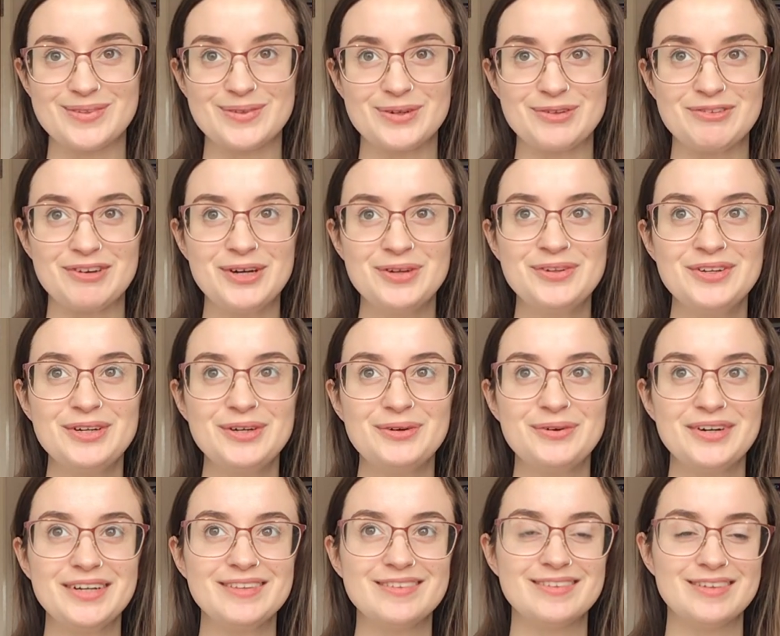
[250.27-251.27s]
So I found it
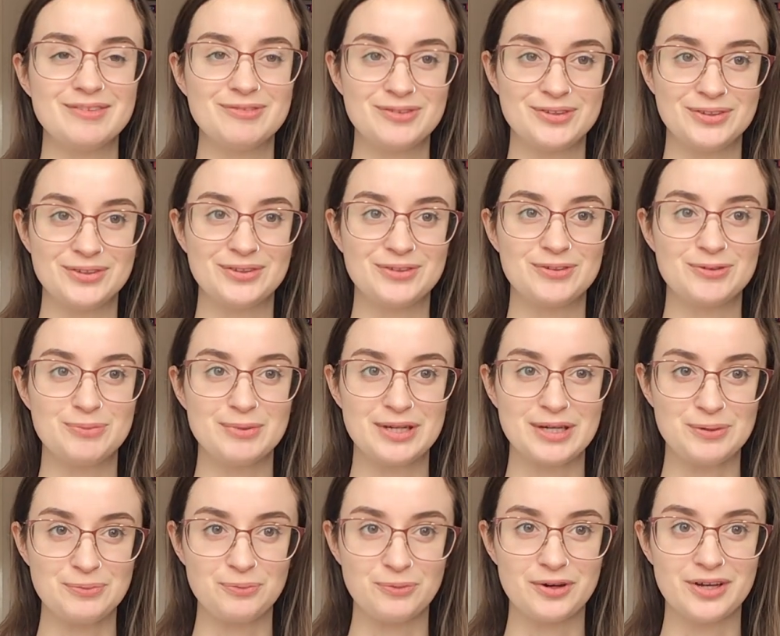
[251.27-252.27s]
quite difficult to
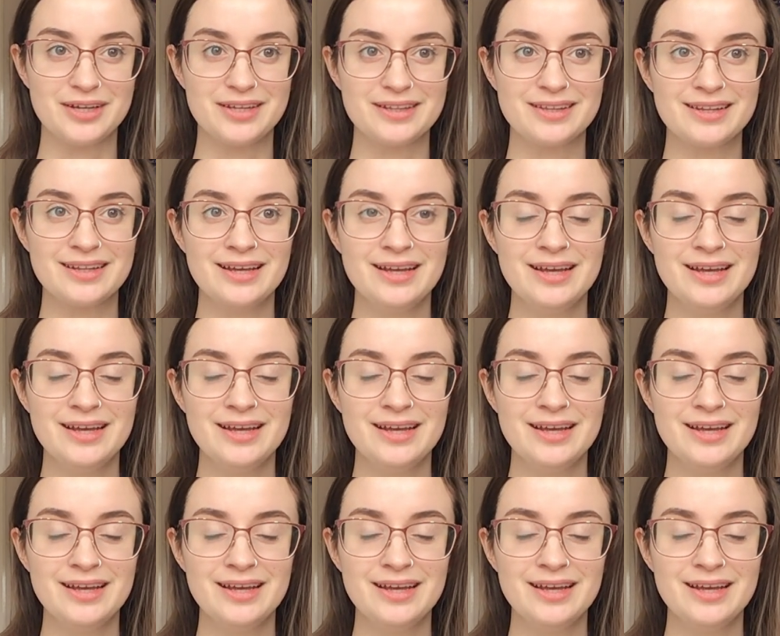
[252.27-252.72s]
begin with.